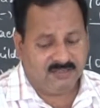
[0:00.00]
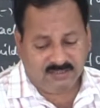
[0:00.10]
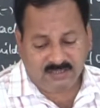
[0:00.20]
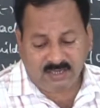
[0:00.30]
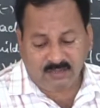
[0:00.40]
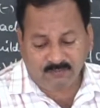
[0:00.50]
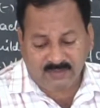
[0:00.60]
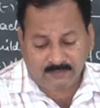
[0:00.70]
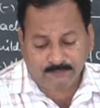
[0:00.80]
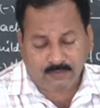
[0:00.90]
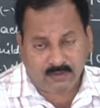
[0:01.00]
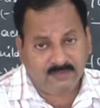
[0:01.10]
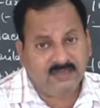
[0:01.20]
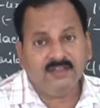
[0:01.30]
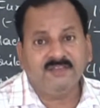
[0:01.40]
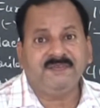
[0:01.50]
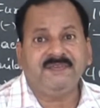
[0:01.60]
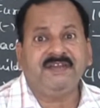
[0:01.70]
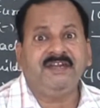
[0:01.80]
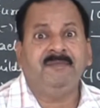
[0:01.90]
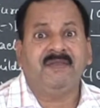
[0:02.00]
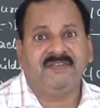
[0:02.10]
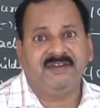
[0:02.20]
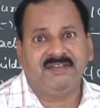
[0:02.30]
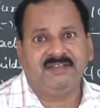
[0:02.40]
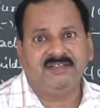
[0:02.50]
Now we are following third method.